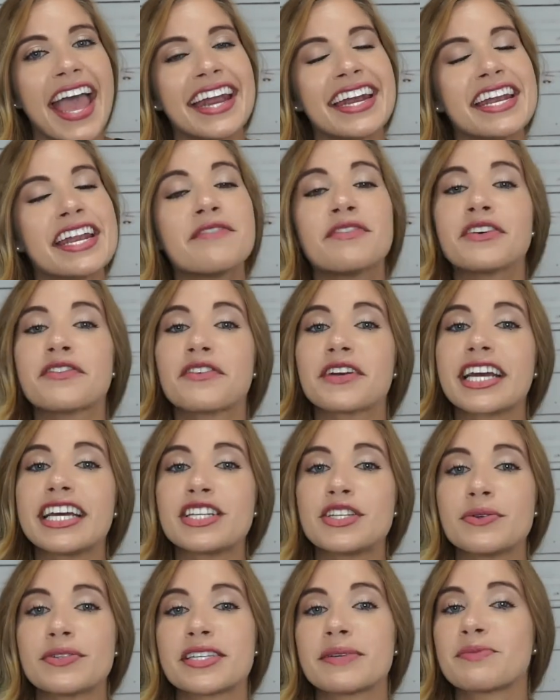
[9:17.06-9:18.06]
and never forget
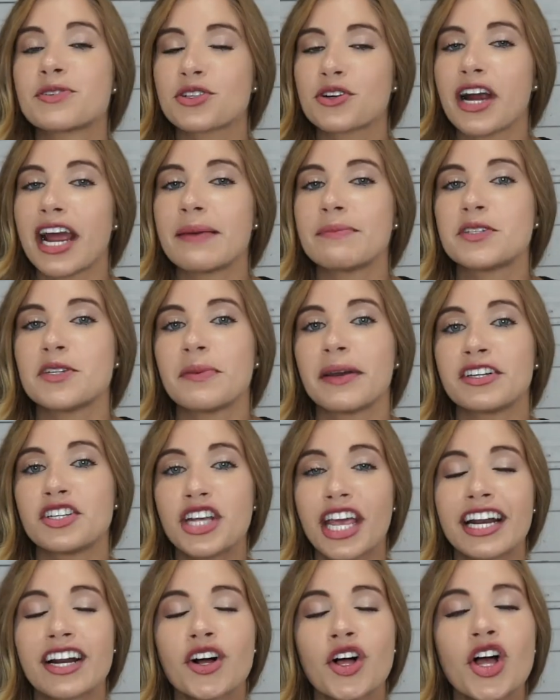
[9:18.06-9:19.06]
to subscribe to my
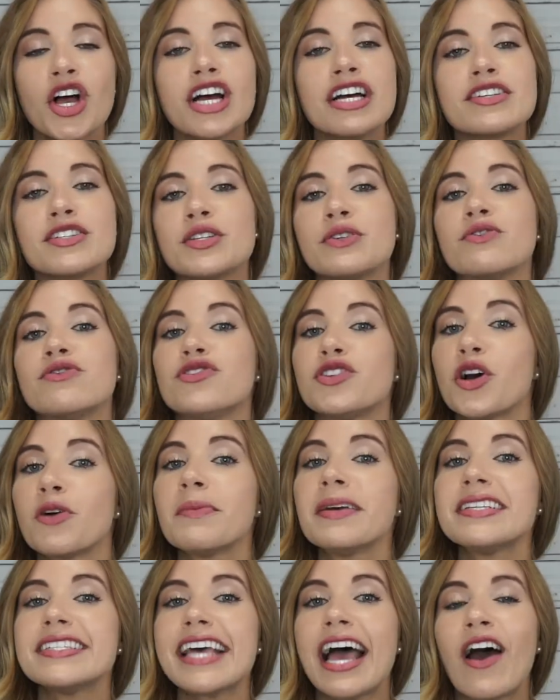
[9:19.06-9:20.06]
channel so you don't
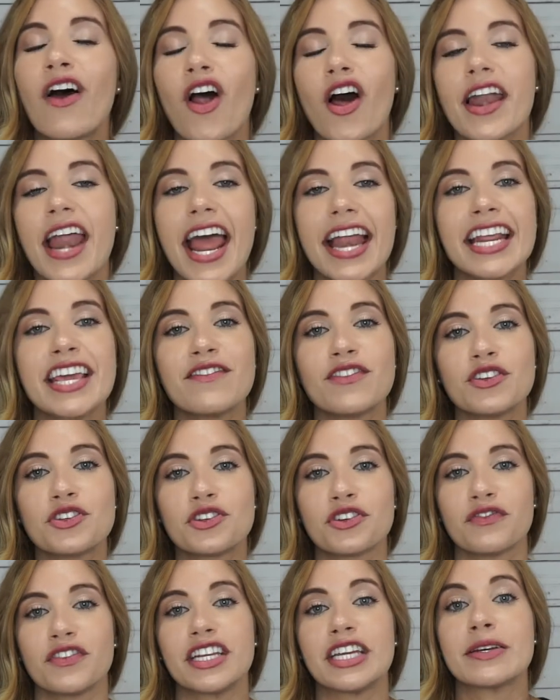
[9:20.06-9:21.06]
miss out on any
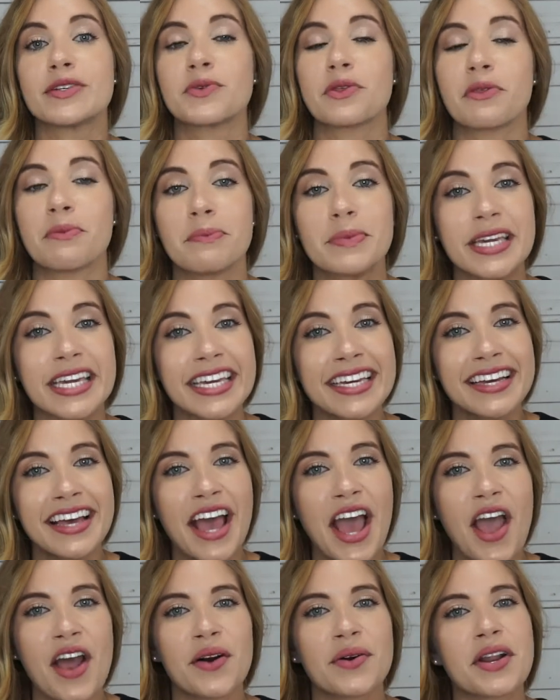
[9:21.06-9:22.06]
future videos with me.
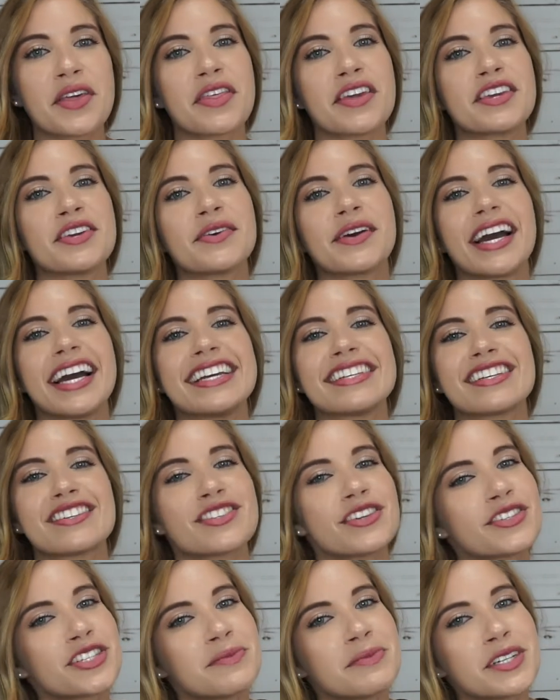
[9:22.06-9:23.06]
I wanna thank you guys
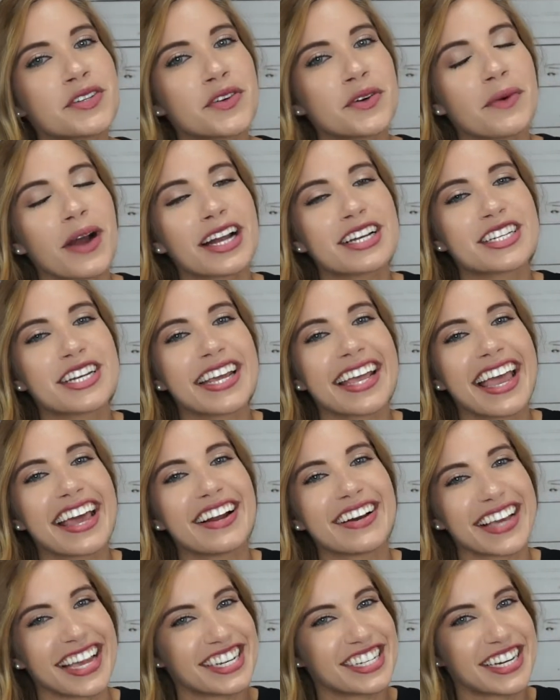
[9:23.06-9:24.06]
so, so much for watching and
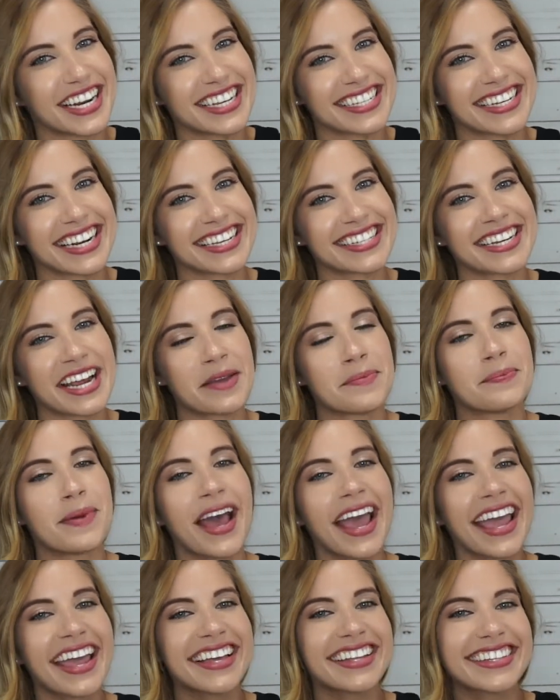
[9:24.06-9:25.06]
I'll catch you guys next time.
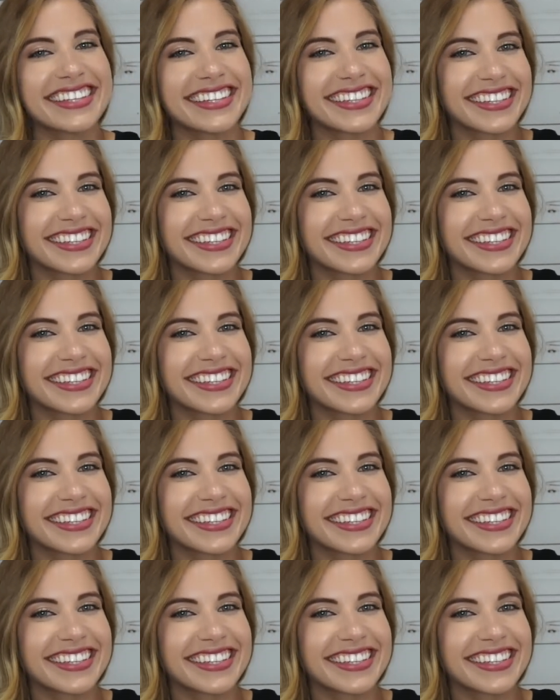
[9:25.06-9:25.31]
Bye.